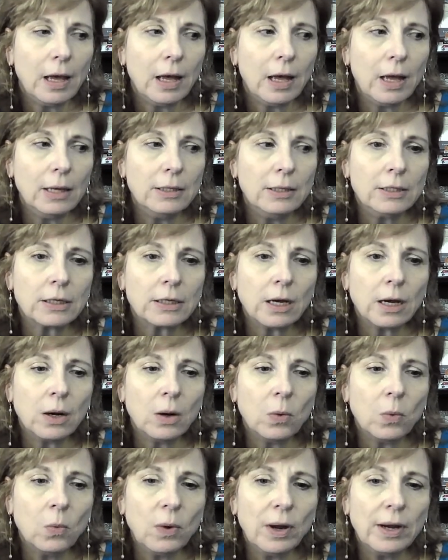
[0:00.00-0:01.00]
And
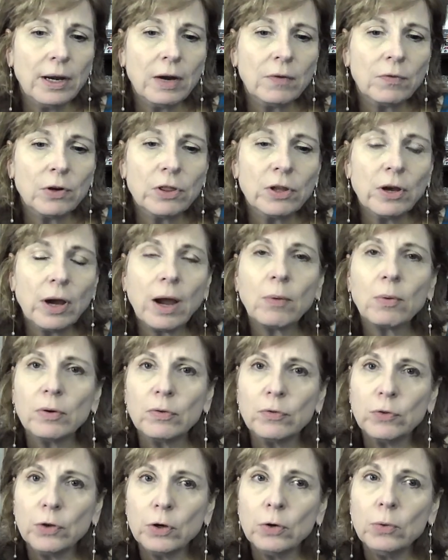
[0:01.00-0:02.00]
whenever a
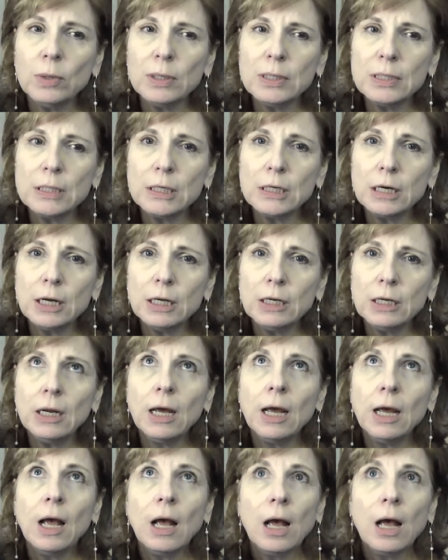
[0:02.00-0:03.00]
review was
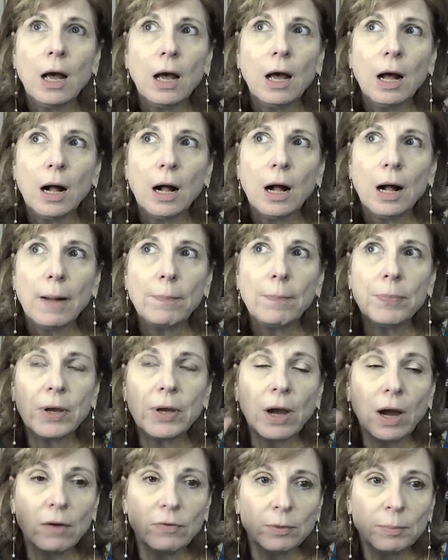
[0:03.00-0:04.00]
done,
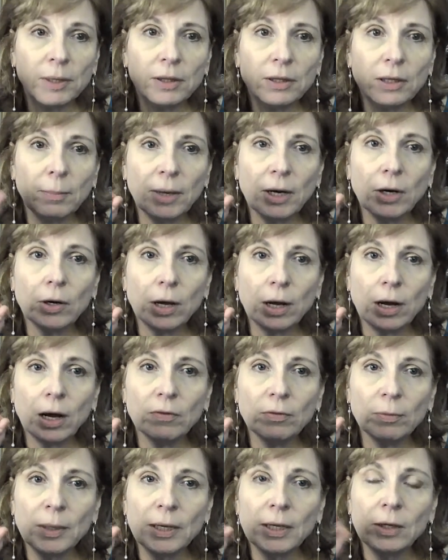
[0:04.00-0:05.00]
the
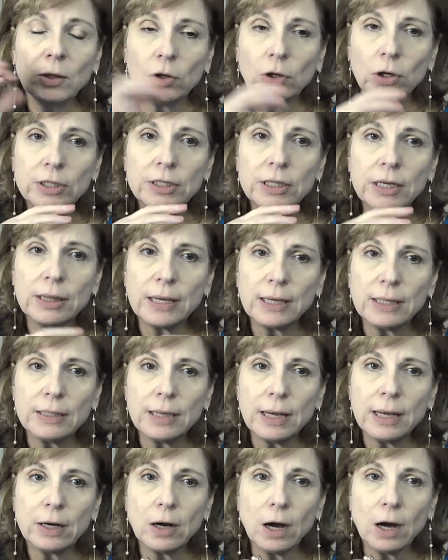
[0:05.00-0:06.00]
American government looked and
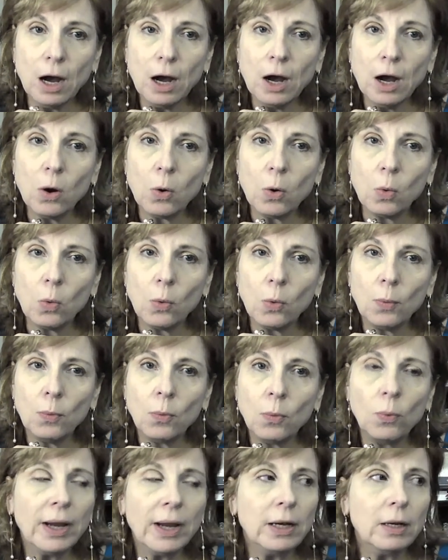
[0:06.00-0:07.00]
they said, oh,
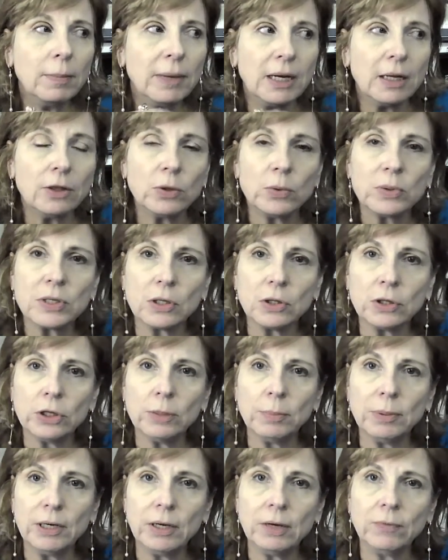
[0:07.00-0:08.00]
wait a minute, there was a
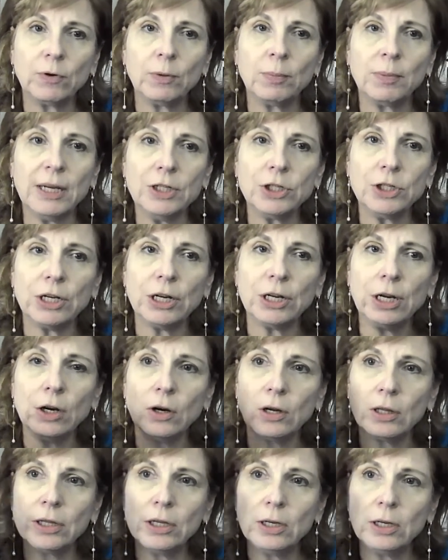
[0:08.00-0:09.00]
little bit of information
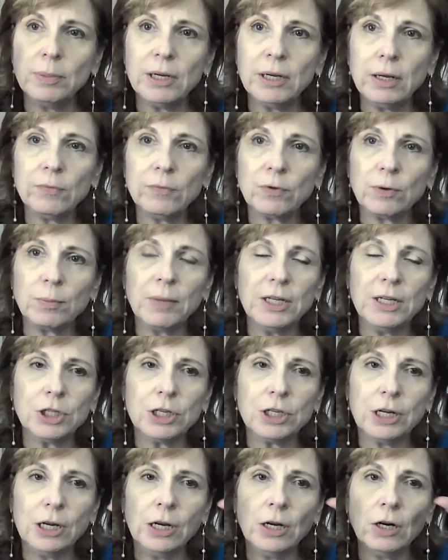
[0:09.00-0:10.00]
here, a little bit of
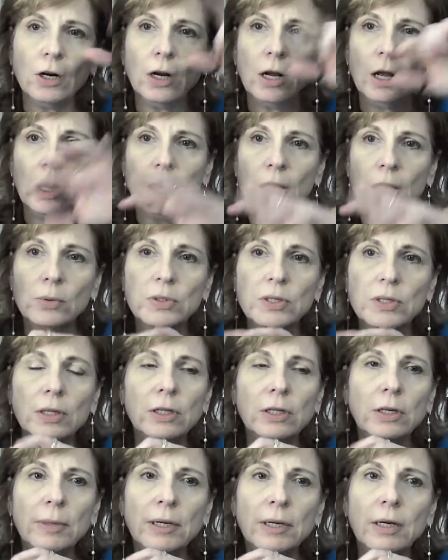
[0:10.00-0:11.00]
information here, there
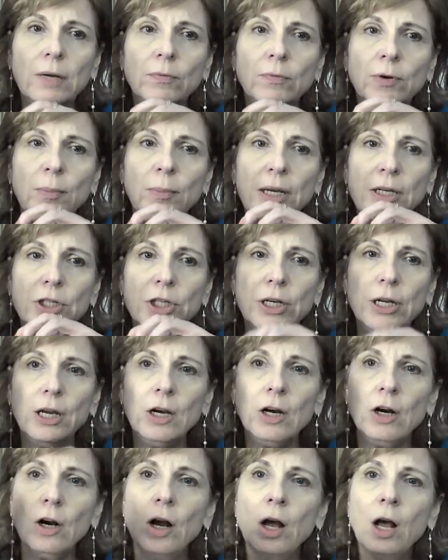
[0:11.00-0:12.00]
was a little bit of information
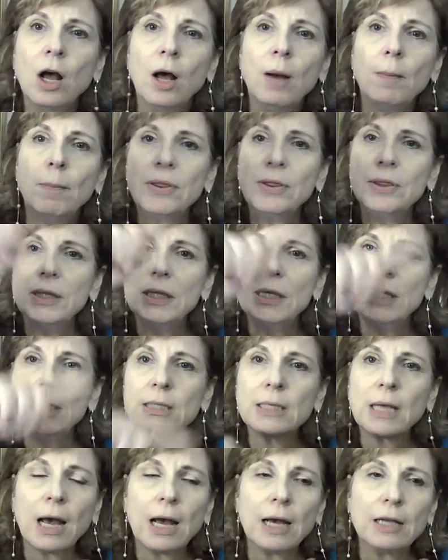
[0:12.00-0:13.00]
here, but
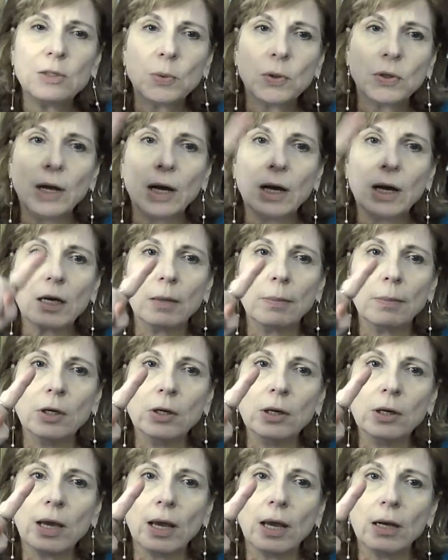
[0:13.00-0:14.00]
these guys were not
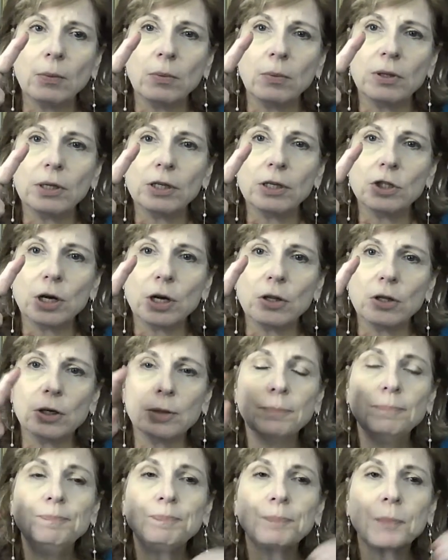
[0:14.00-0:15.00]
communicating with each
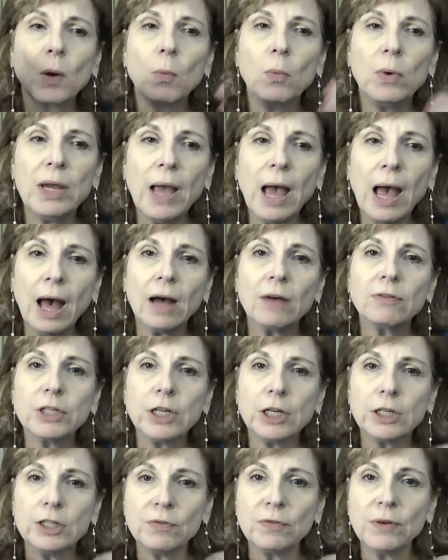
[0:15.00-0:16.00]
other. We
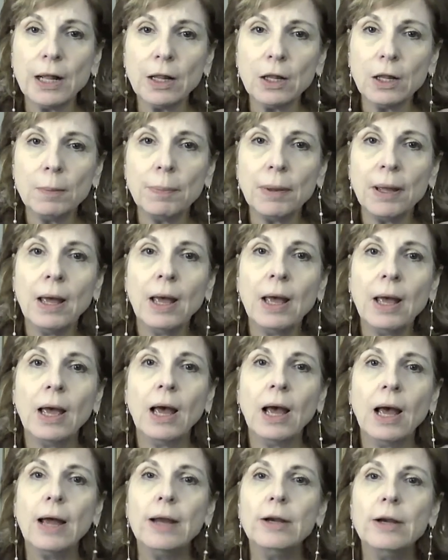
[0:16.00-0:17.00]
have to develop
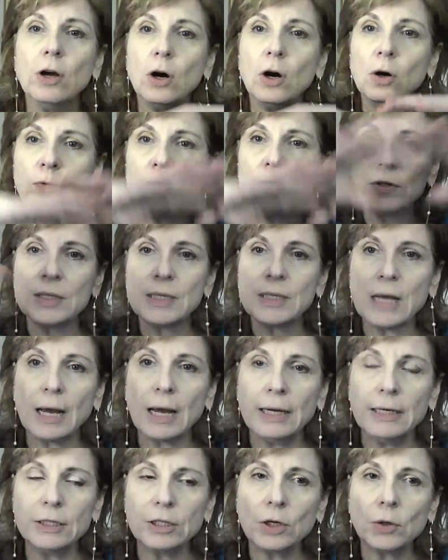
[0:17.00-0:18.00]
an
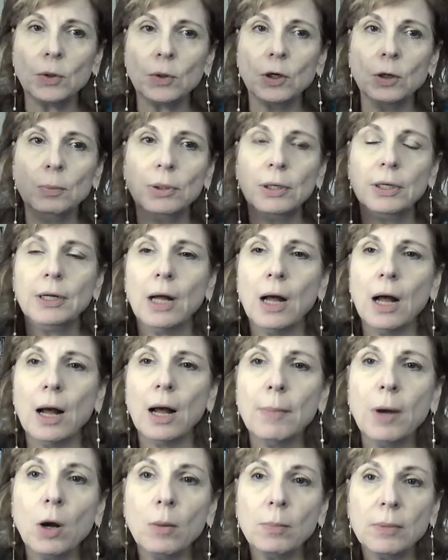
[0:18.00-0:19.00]
oversight group,
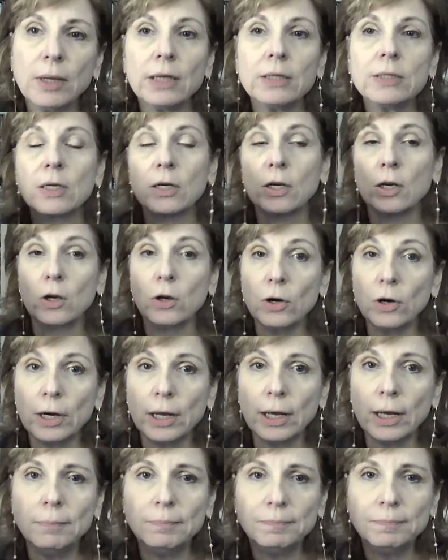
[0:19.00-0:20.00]
Homeland
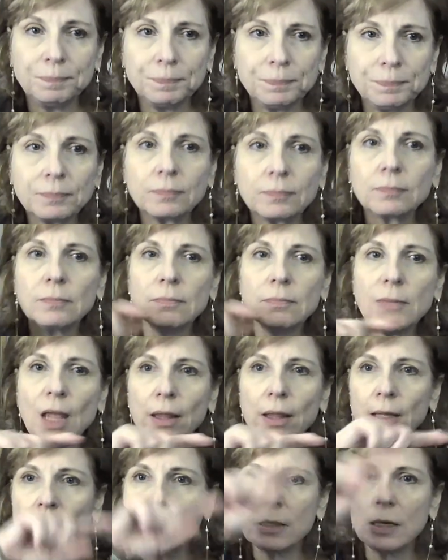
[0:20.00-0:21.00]
Security,
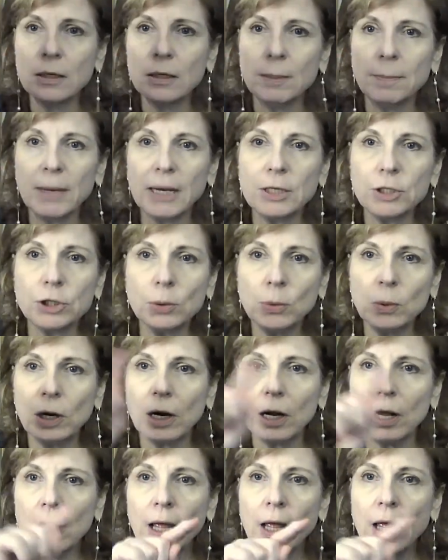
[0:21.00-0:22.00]
that's going to make
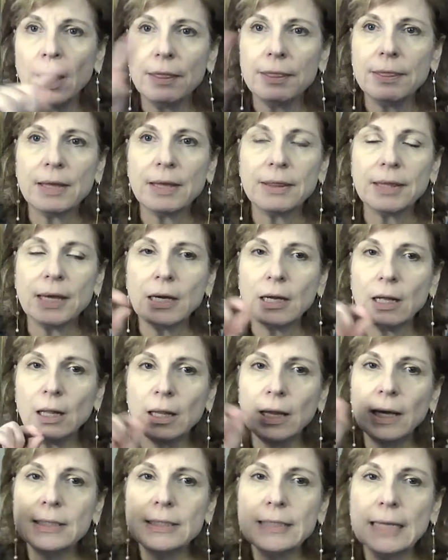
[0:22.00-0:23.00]
sure that they
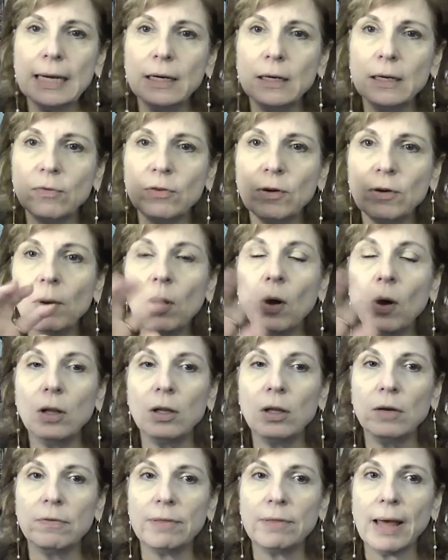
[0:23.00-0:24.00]
collect data from
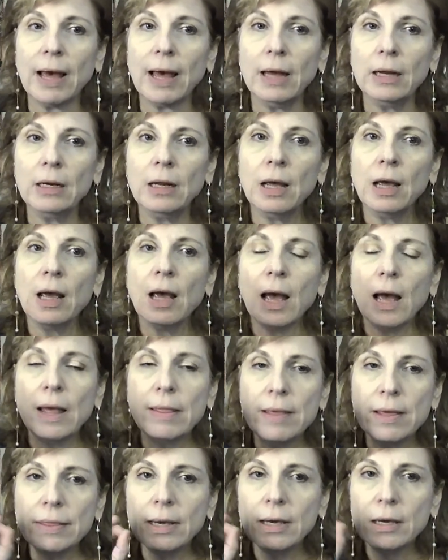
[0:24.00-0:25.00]
all of that
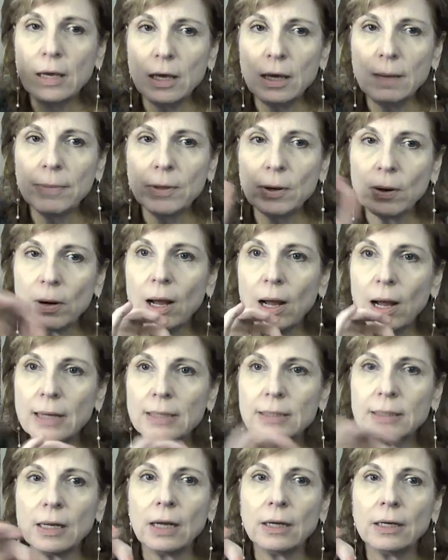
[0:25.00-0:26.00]
and that they keep their
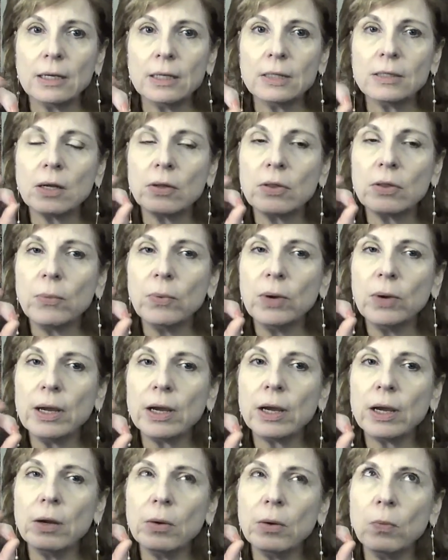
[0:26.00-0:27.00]
eyes on it so that
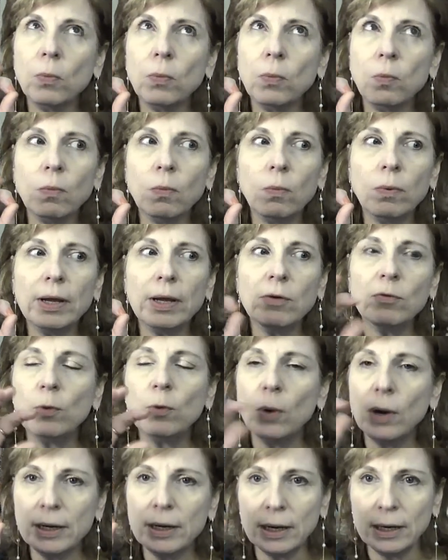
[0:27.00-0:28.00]
we
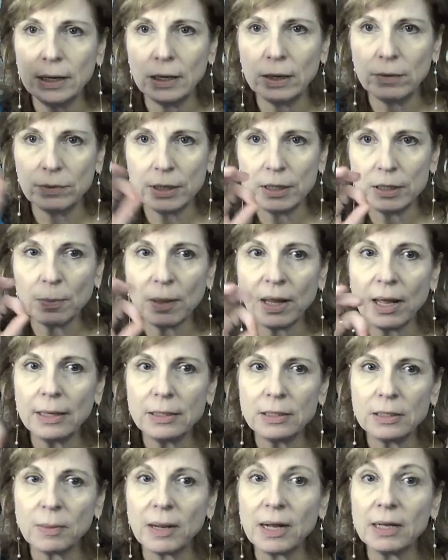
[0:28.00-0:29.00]
avoid any of these
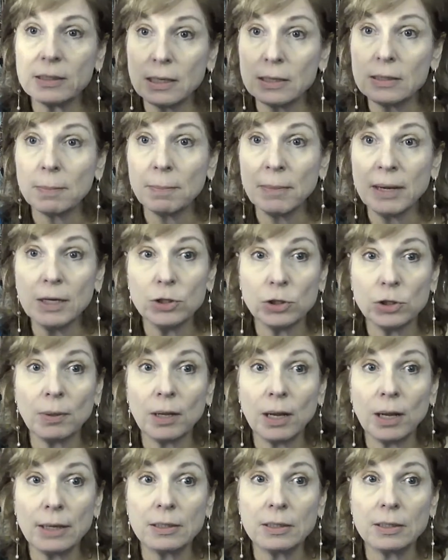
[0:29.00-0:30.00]
blind spots. That's a
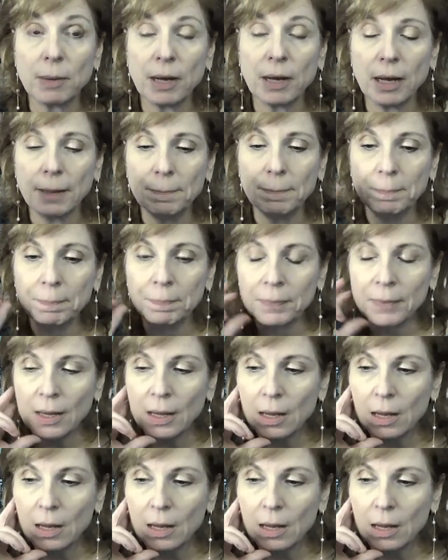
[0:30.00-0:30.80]
major blind spot.